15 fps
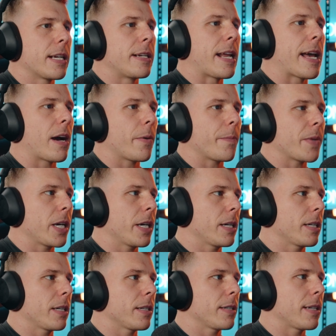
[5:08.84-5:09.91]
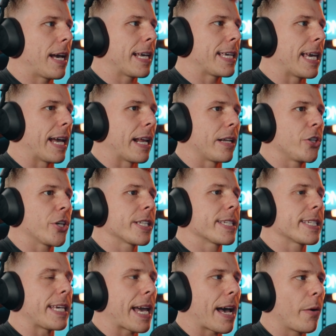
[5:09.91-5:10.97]
Now, again, you can
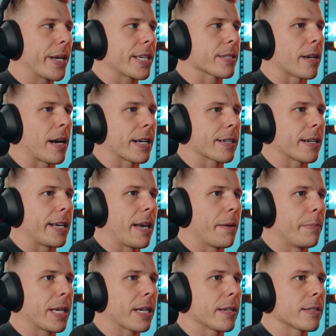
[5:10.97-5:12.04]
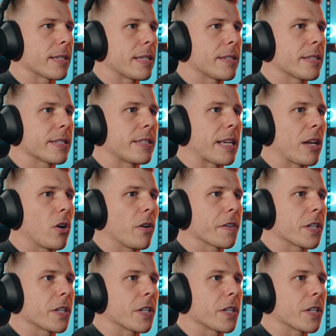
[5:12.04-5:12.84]
see how excited I am because instead of